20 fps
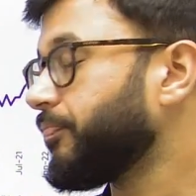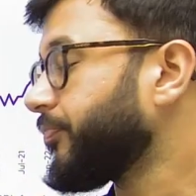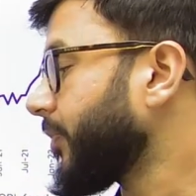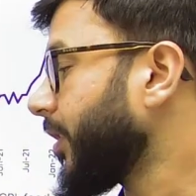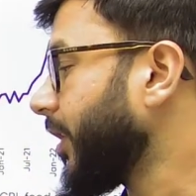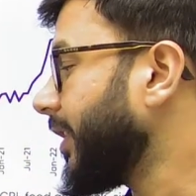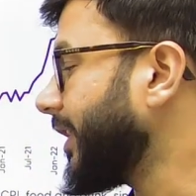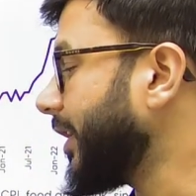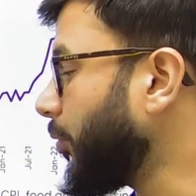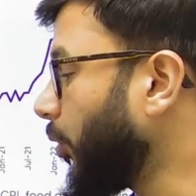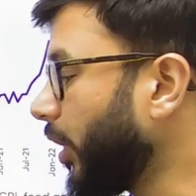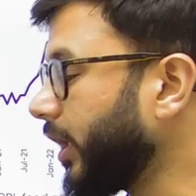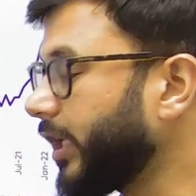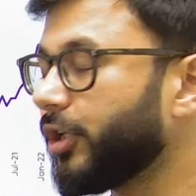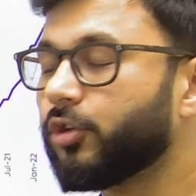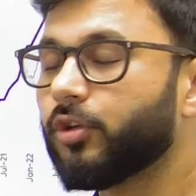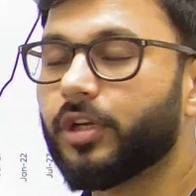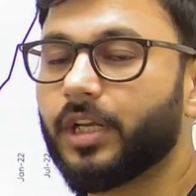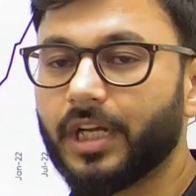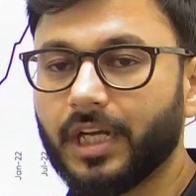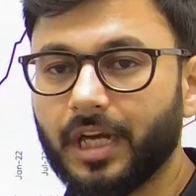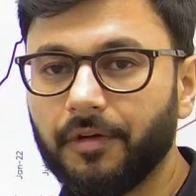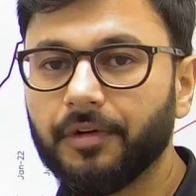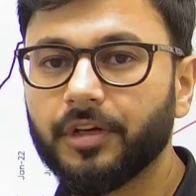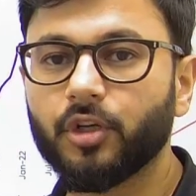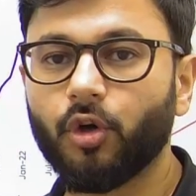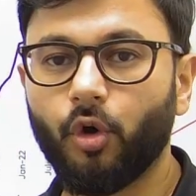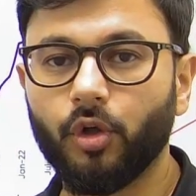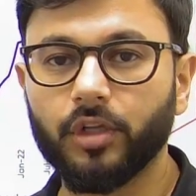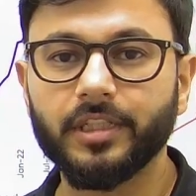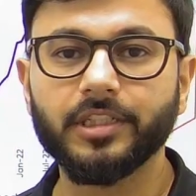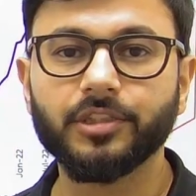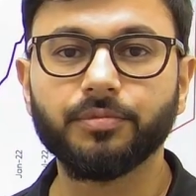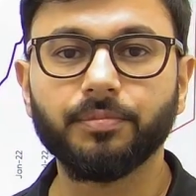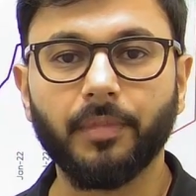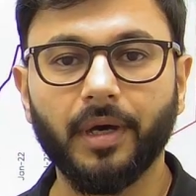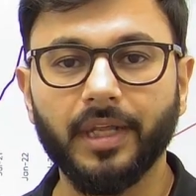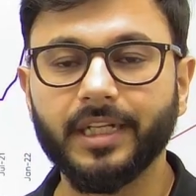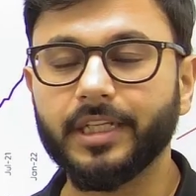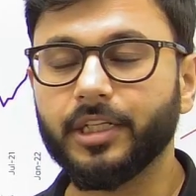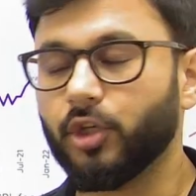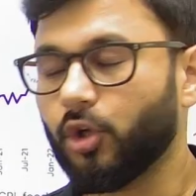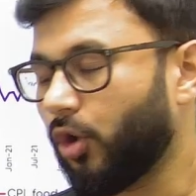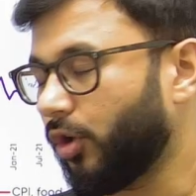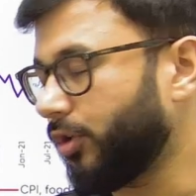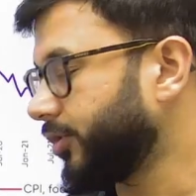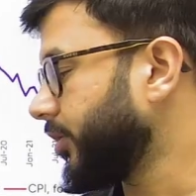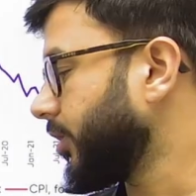They wanted to recover all this money lost.